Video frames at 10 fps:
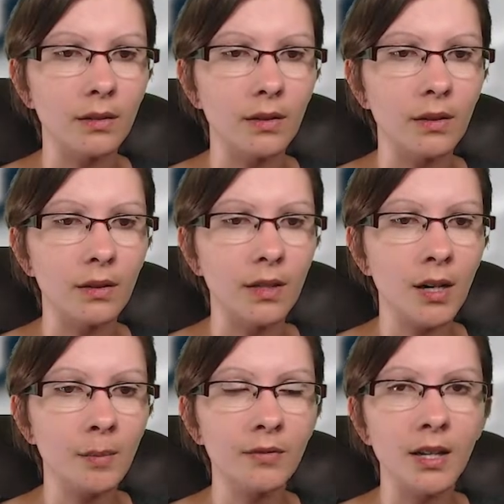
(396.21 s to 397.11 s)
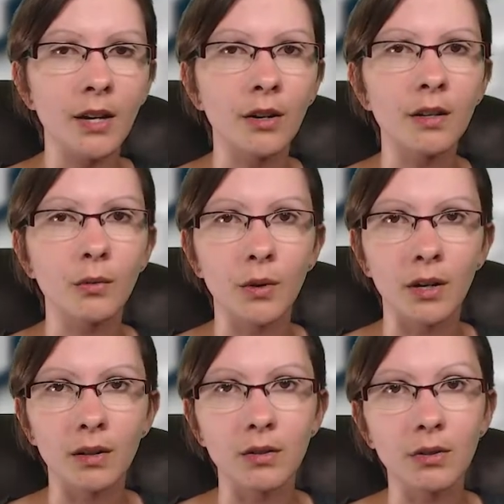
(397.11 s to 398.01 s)
the top of the area
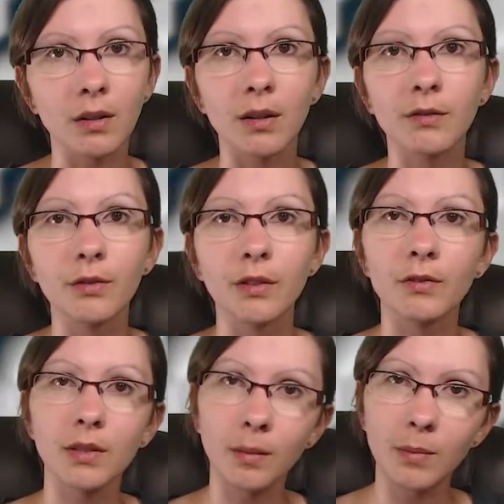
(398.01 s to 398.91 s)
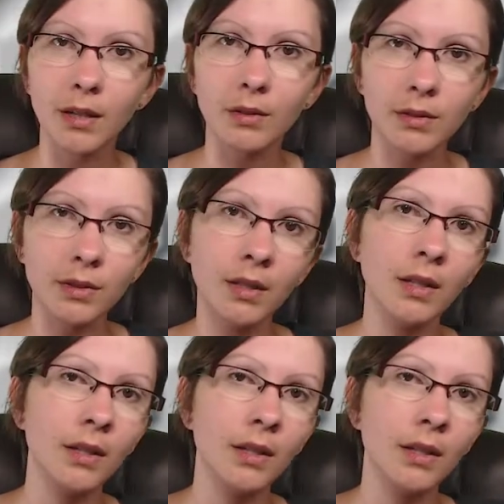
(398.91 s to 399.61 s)
where you should leave free for subtitles,